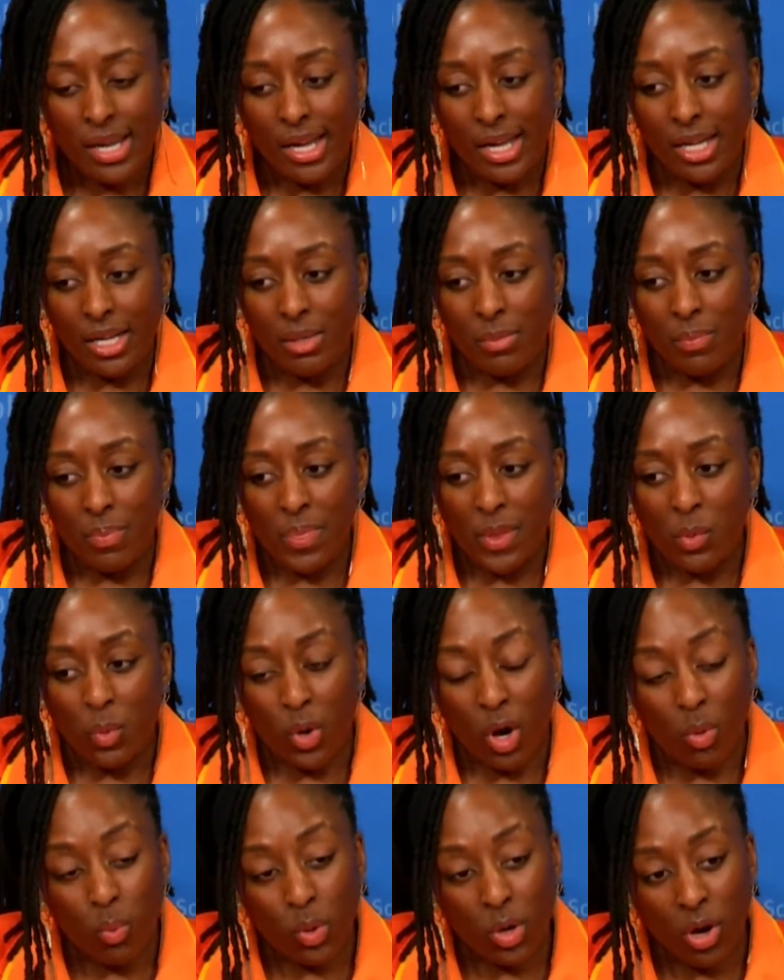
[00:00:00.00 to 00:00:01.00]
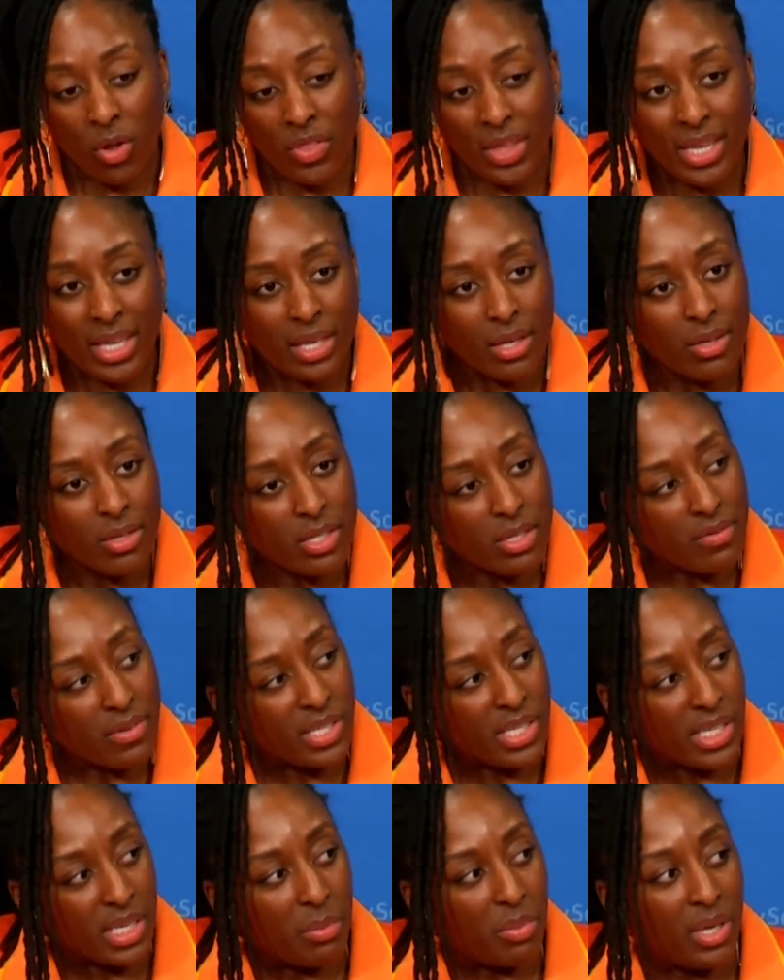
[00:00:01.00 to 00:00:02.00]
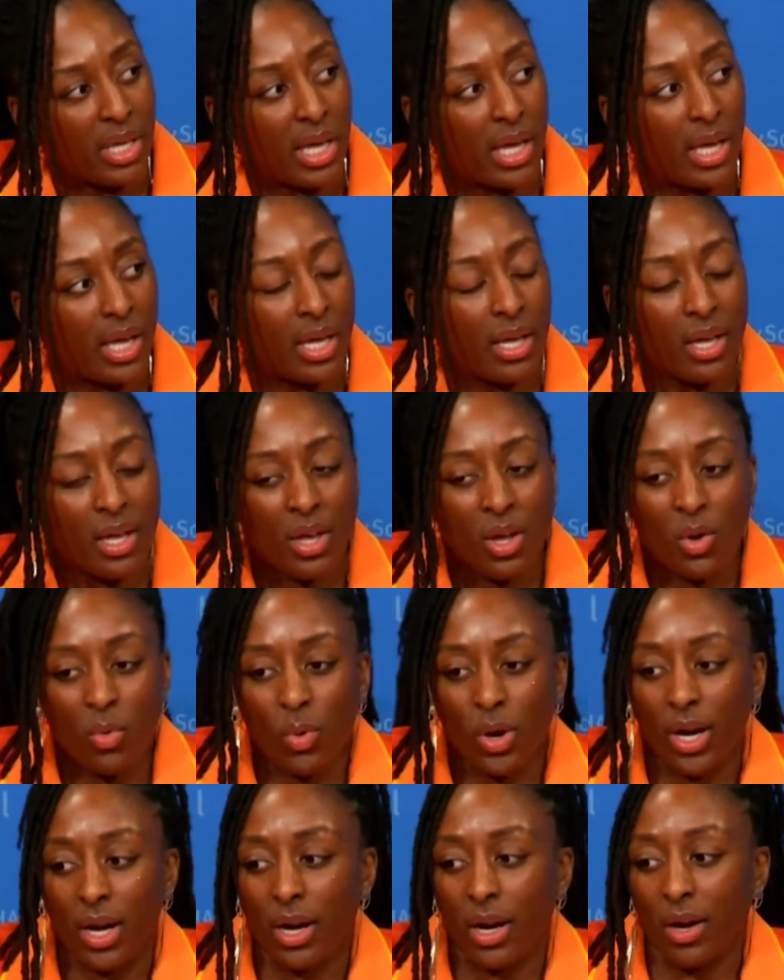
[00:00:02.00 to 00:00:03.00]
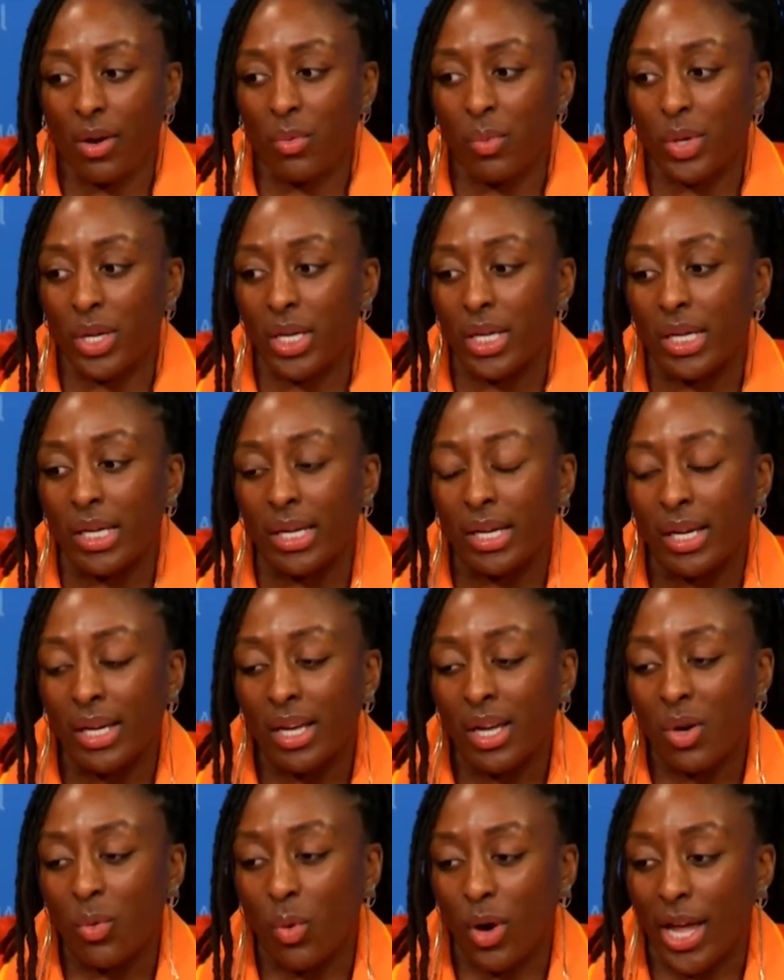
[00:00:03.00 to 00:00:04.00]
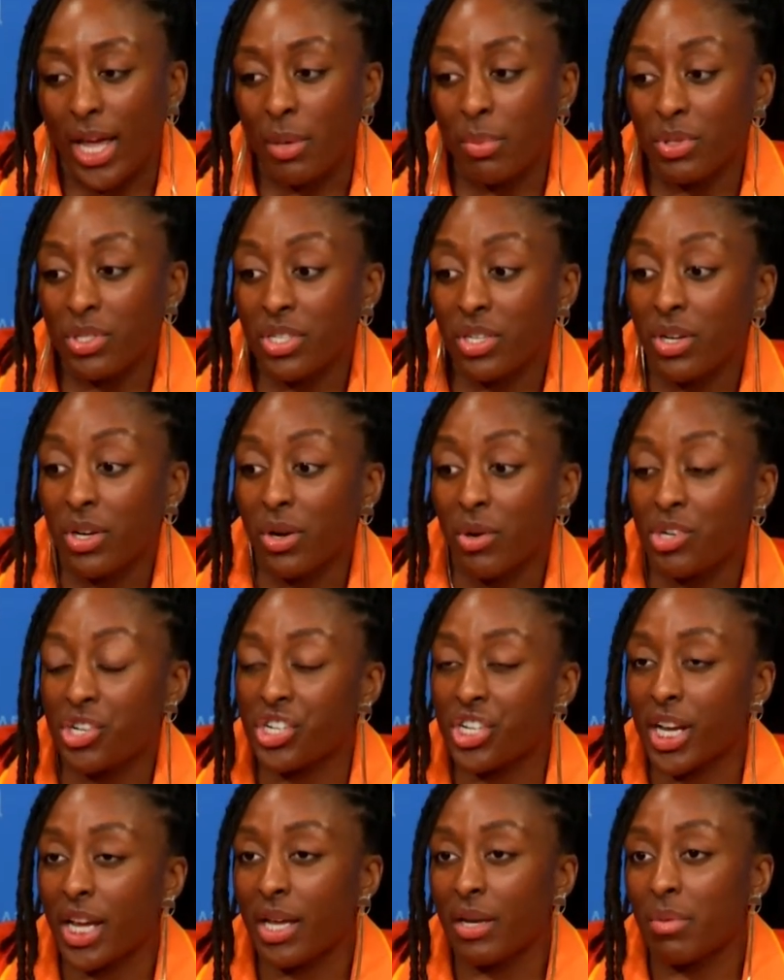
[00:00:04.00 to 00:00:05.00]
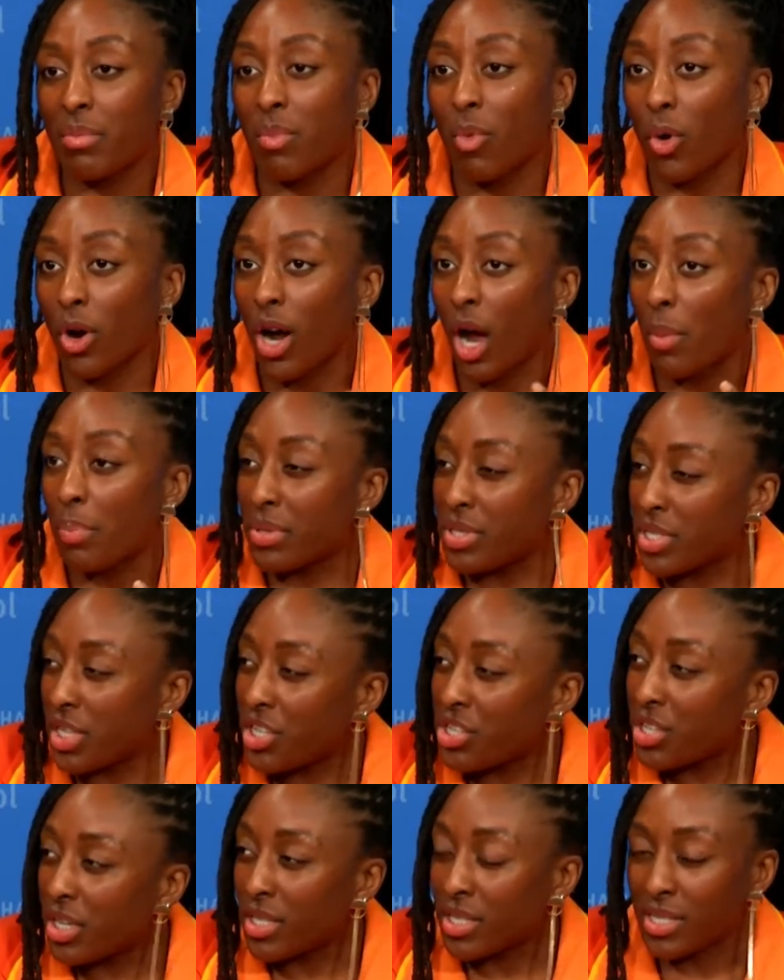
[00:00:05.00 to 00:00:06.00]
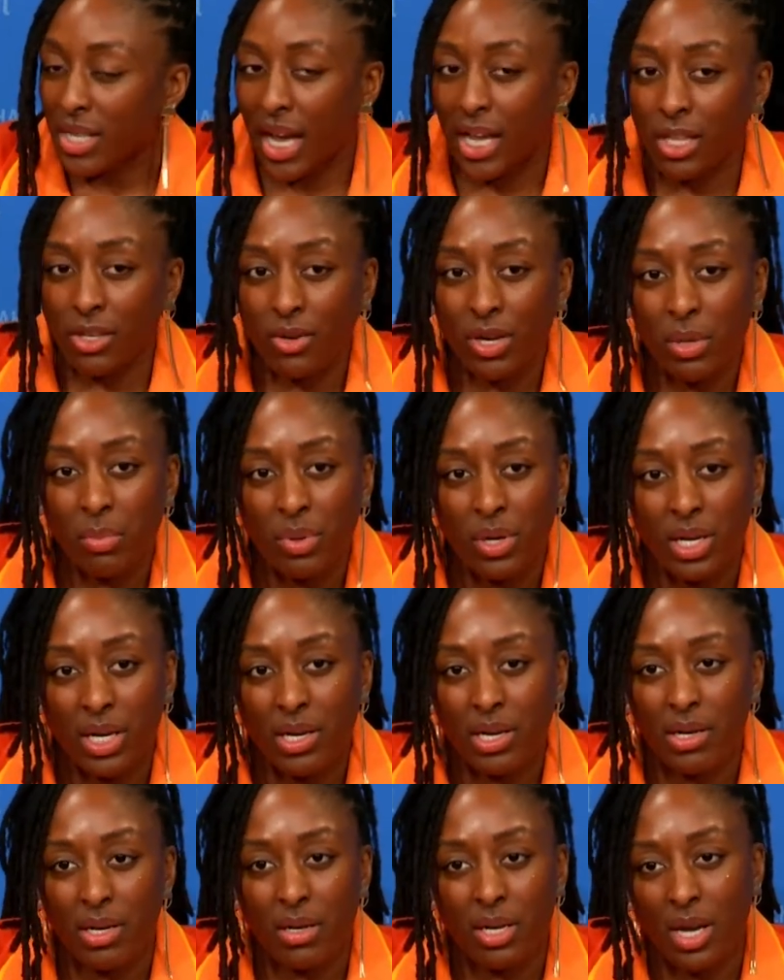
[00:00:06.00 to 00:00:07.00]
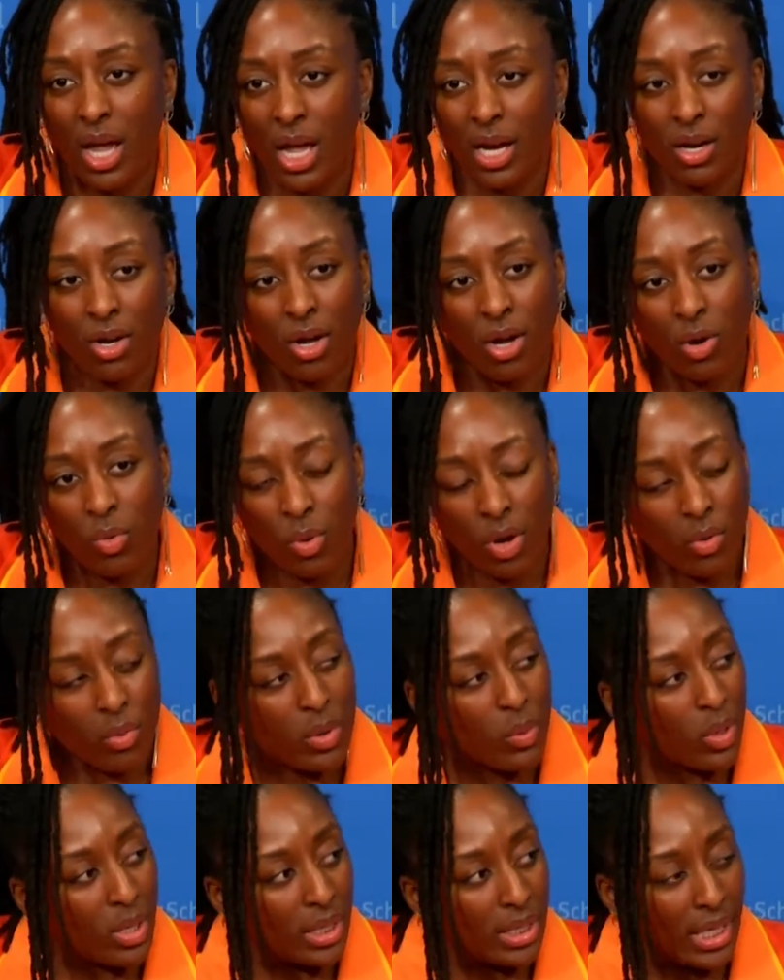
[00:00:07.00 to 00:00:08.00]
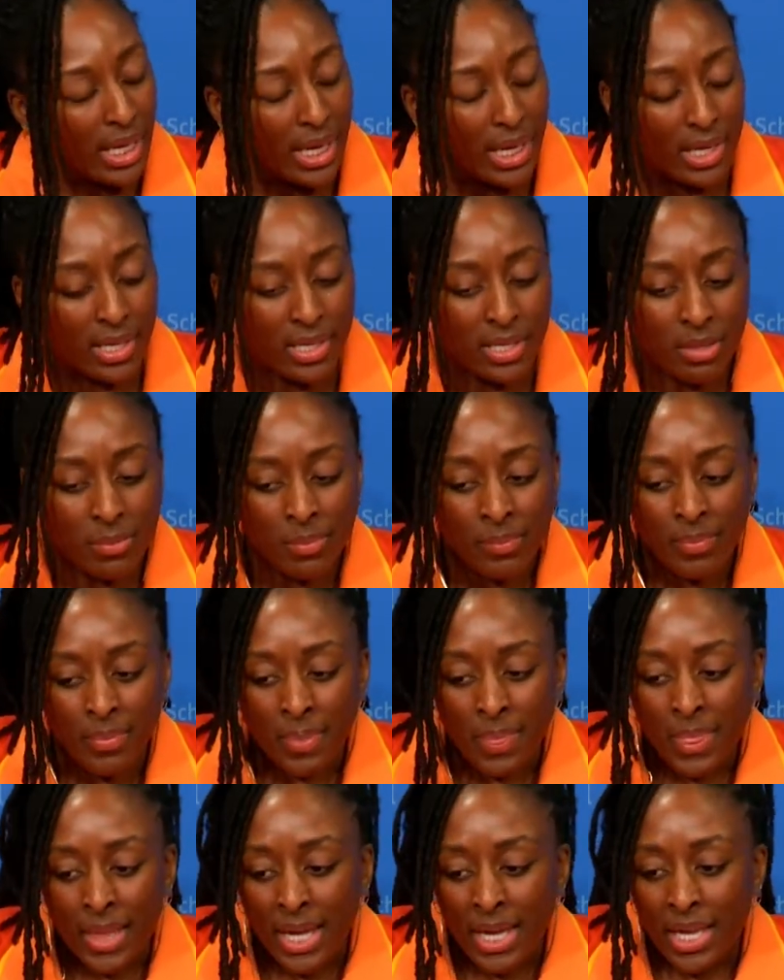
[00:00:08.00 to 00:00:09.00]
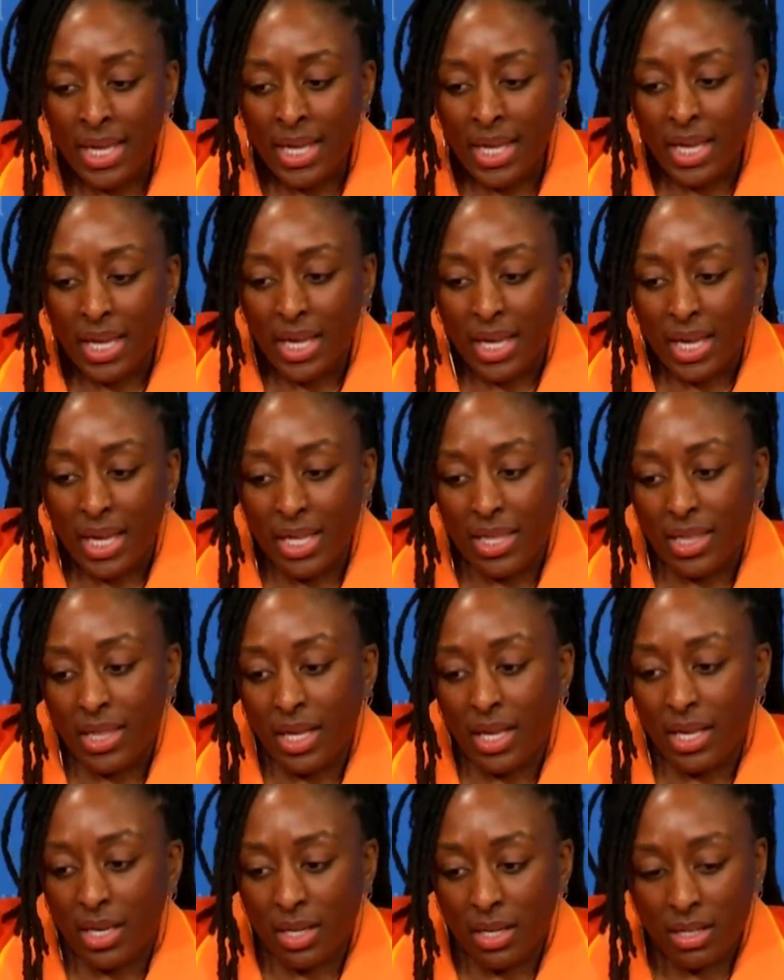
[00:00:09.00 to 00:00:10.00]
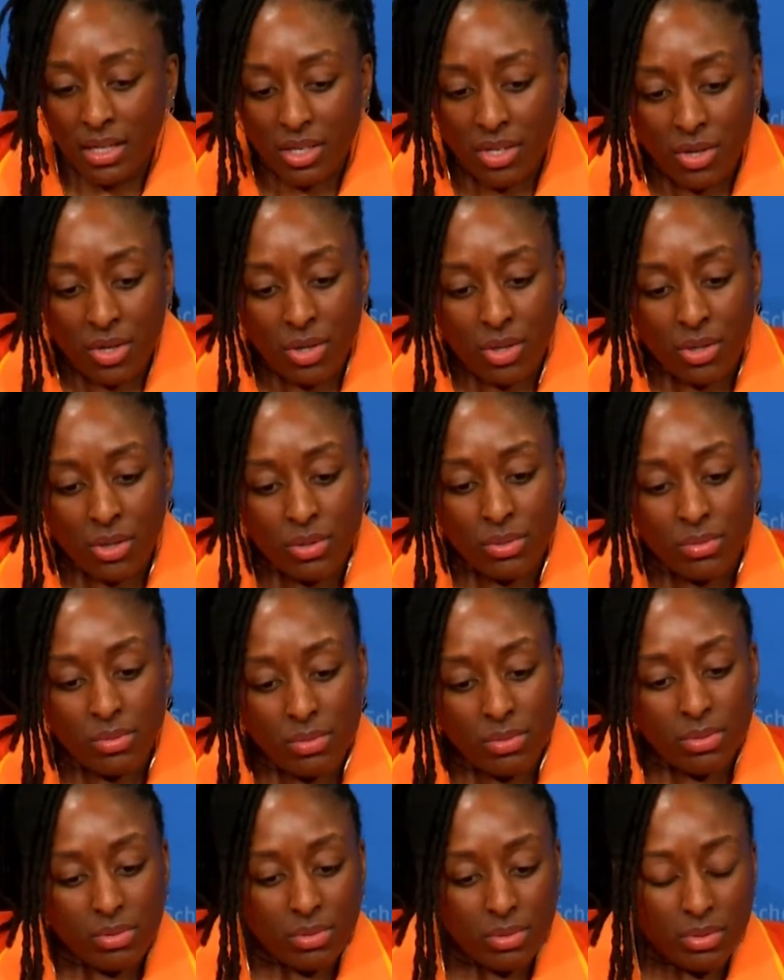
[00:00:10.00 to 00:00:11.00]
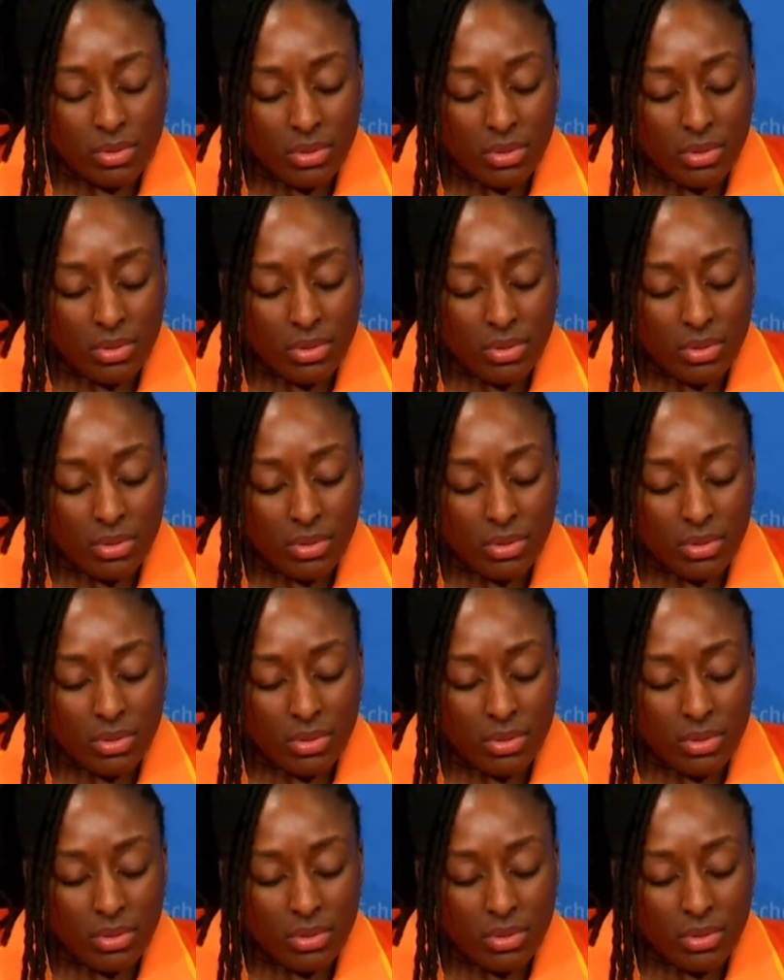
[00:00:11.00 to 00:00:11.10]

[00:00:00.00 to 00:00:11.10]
We're on the heels of a CBA where we were able to negotiate more compensation and salary, but not at all where we wanna land. And then, you know,